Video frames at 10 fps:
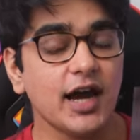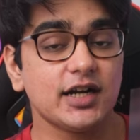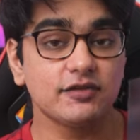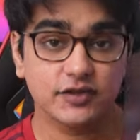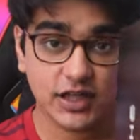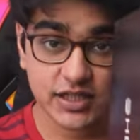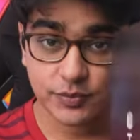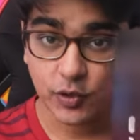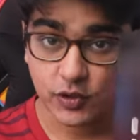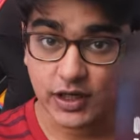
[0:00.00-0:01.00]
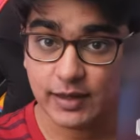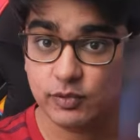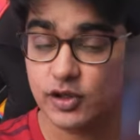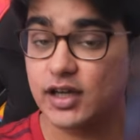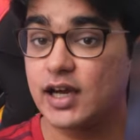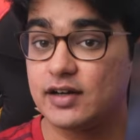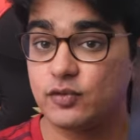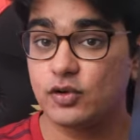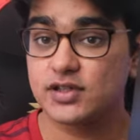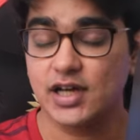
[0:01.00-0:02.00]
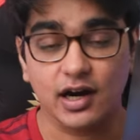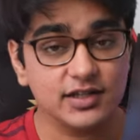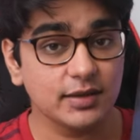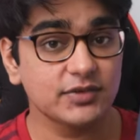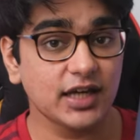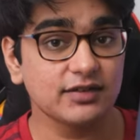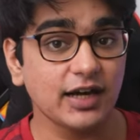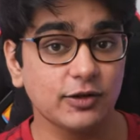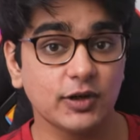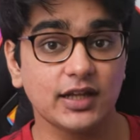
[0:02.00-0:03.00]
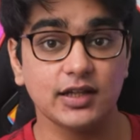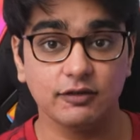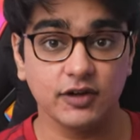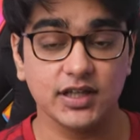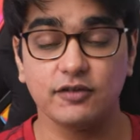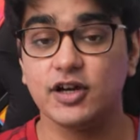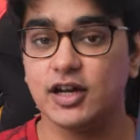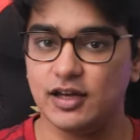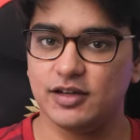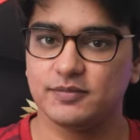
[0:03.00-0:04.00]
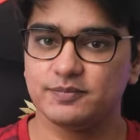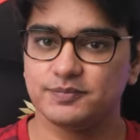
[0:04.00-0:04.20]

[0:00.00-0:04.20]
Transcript: and if these prototype looking headphones are something that you can live with every day.